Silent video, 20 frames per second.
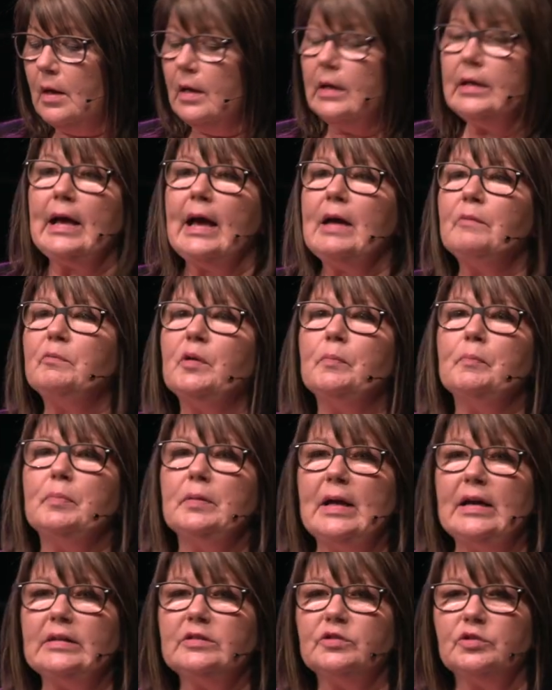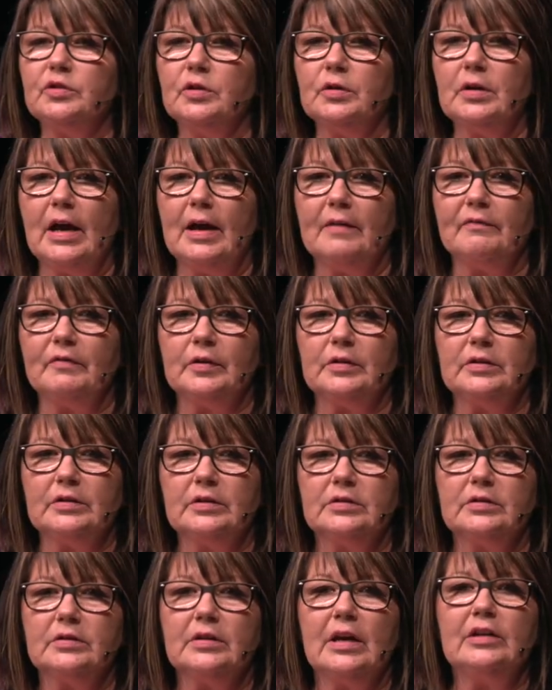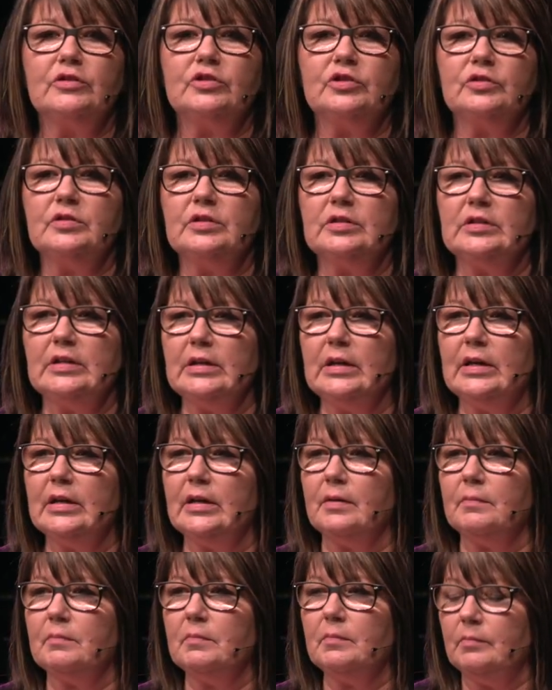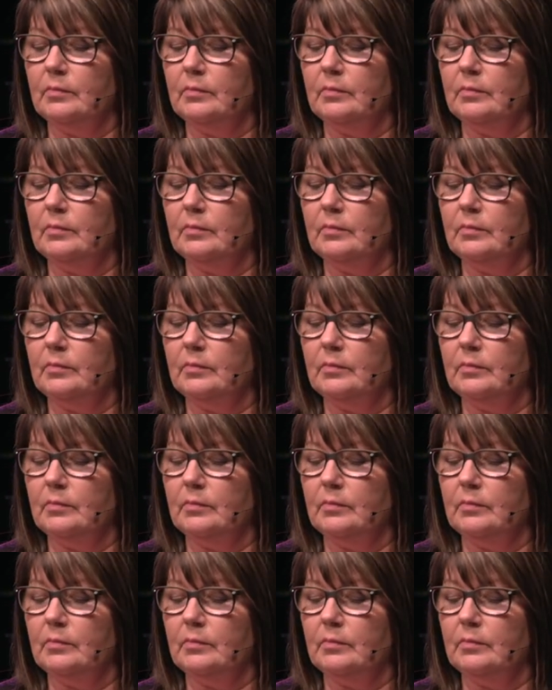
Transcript: God will bless your efforts as you seek Him.